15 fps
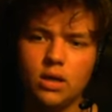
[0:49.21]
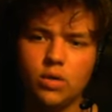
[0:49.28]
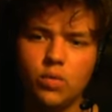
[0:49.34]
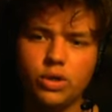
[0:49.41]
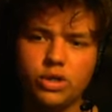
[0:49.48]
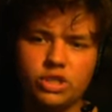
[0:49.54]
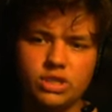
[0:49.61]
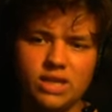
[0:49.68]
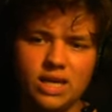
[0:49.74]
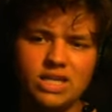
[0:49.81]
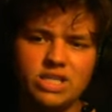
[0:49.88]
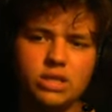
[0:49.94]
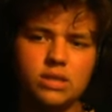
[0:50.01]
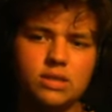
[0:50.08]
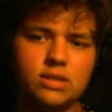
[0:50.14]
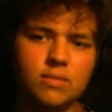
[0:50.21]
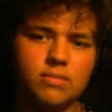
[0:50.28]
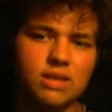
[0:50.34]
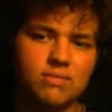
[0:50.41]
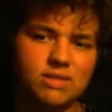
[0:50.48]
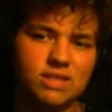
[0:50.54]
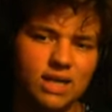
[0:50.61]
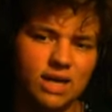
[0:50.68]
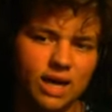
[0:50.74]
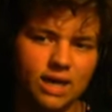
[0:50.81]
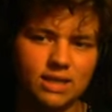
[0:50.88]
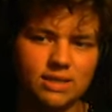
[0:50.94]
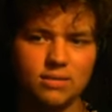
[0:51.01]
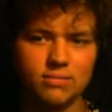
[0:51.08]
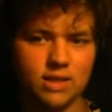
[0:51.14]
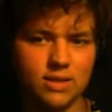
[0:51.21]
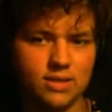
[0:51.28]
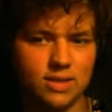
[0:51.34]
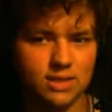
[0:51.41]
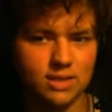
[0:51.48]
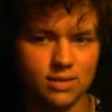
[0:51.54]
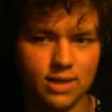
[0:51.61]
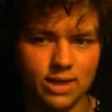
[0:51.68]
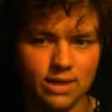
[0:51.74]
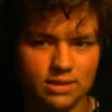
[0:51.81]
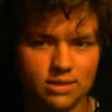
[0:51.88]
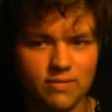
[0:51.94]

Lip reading: which the ancient sometimes like and sometimes doesn't like.